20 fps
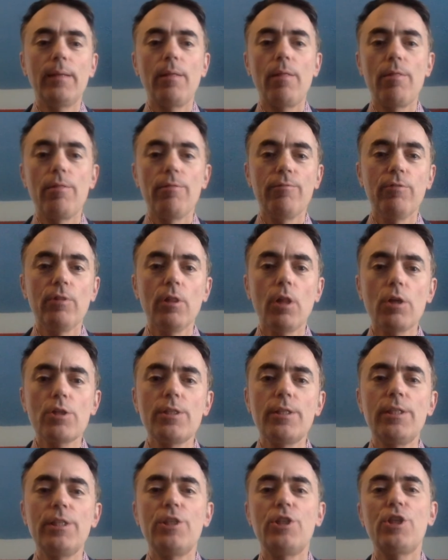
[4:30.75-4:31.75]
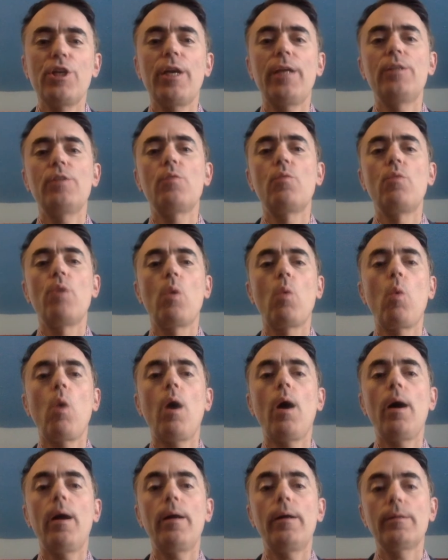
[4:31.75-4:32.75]
the velocity change
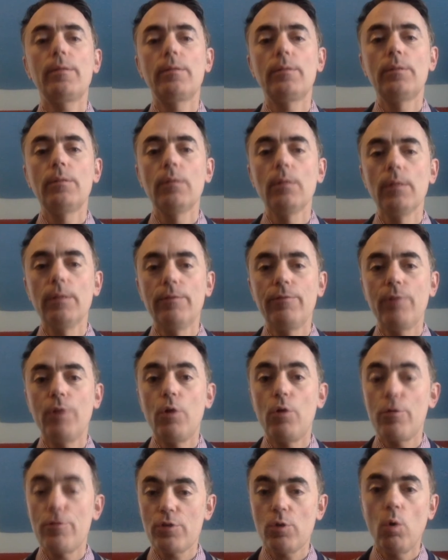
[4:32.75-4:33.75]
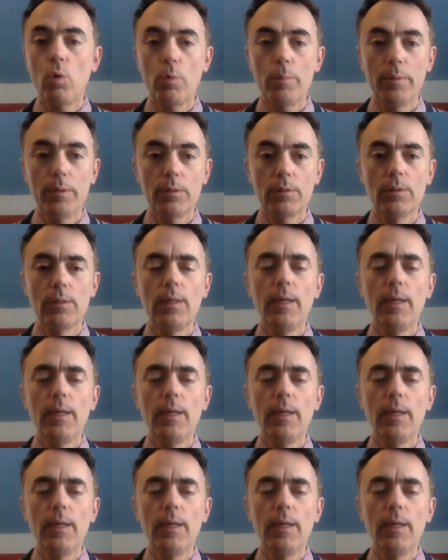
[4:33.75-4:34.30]
required to leave Earth's orbit